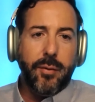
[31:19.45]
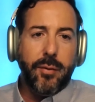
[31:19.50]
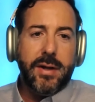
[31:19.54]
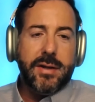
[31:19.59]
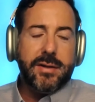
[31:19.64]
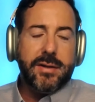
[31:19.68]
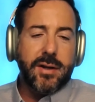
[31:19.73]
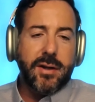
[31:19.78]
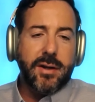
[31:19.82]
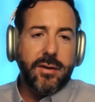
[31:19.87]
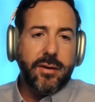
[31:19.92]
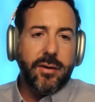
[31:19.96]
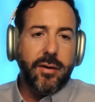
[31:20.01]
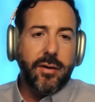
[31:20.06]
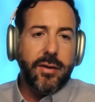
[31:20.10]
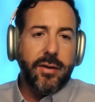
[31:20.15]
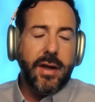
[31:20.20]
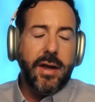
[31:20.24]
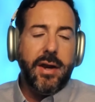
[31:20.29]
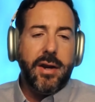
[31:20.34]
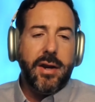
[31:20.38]
I mean,
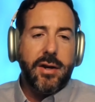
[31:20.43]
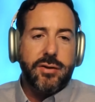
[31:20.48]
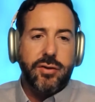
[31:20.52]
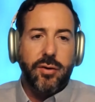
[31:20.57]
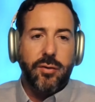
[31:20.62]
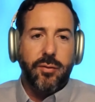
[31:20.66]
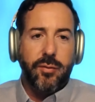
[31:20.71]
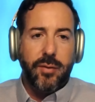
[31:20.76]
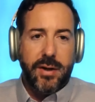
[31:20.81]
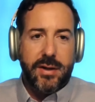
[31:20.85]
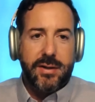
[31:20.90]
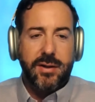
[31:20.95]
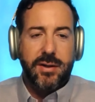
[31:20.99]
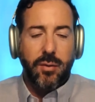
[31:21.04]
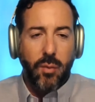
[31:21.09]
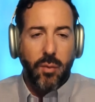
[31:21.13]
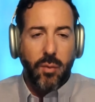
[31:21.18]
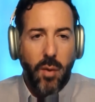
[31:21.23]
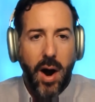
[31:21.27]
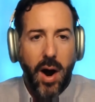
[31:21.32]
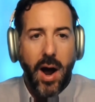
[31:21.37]
the initial
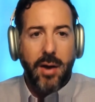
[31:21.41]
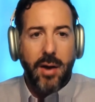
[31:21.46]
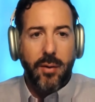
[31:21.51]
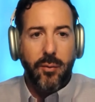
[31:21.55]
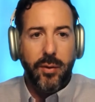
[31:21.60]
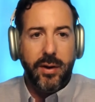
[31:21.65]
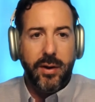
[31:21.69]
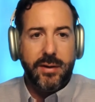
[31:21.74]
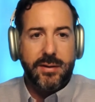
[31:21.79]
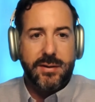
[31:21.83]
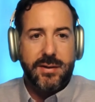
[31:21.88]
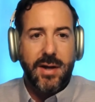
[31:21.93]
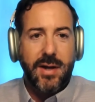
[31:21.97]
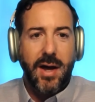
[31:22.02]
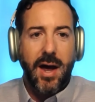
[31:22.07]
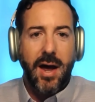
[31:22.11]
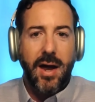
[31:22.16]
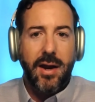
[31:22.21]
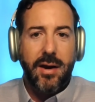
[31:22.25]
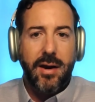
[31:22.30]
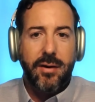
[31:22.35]
reason why
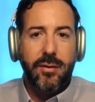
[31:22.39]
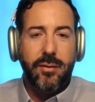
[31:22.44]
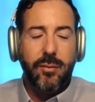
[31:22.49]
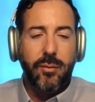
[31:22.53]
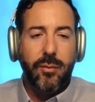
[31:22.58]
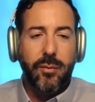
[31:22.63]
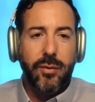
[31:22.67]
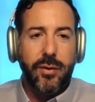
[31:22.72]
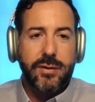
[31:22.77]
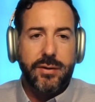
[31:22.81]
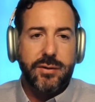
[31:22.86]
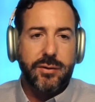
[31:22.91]
we said